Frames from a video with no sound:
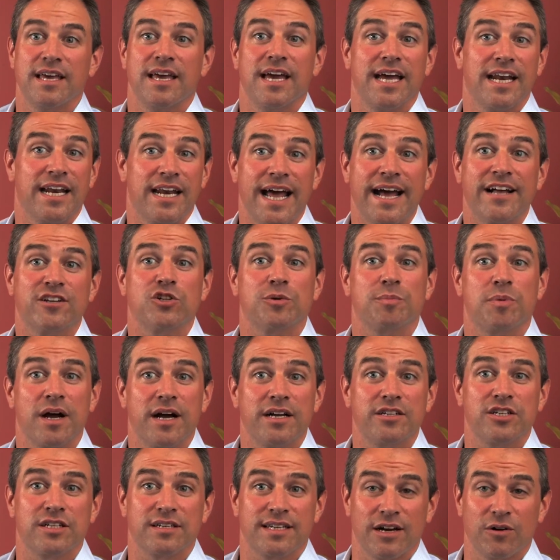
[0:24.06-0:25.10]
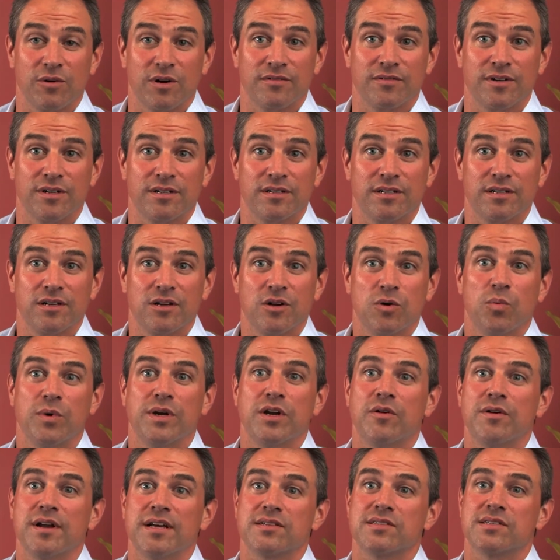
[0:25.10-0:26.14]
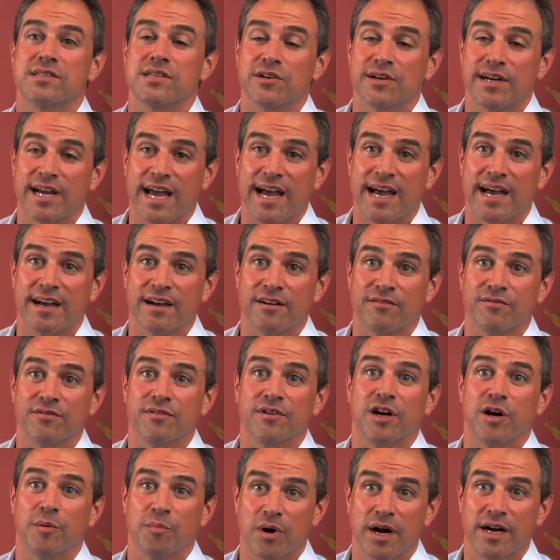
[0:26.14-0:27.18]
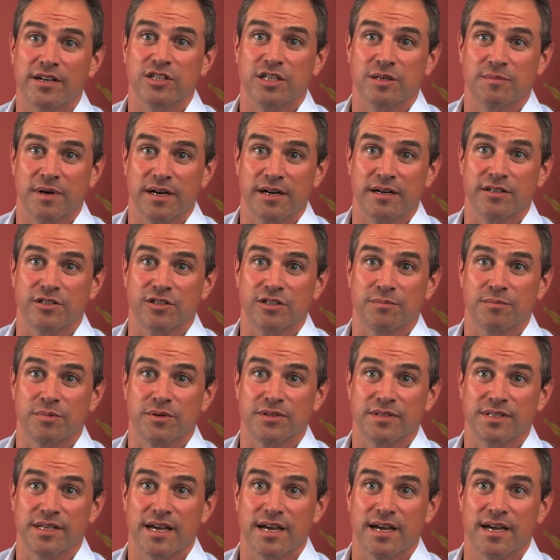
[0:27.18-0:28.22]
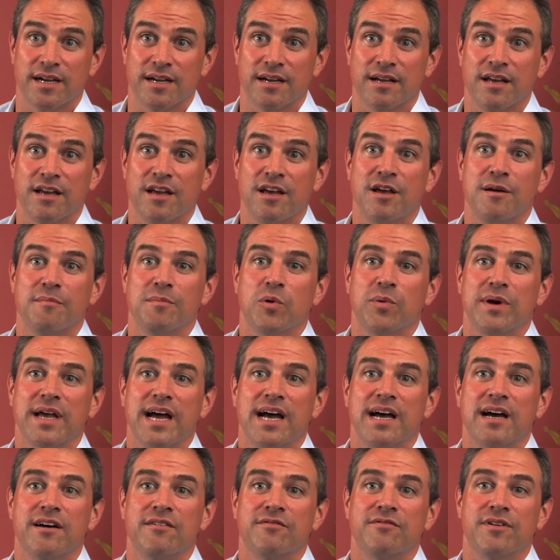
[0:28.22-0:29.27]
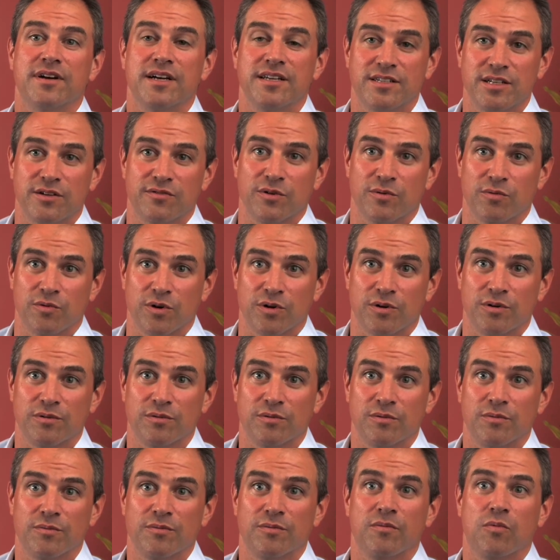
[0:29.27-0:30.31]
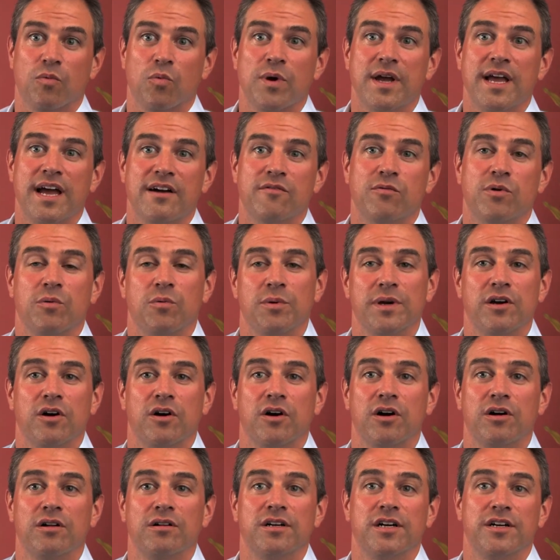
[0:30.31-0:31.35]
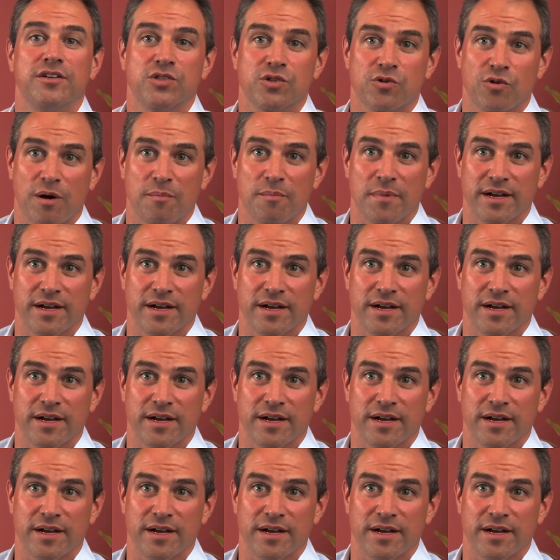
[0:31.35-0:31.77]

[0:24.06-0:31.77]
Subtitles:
In an Agile project, however, we don't necessarily have a project manager per se, but we have a different role. We have what we call a Scrum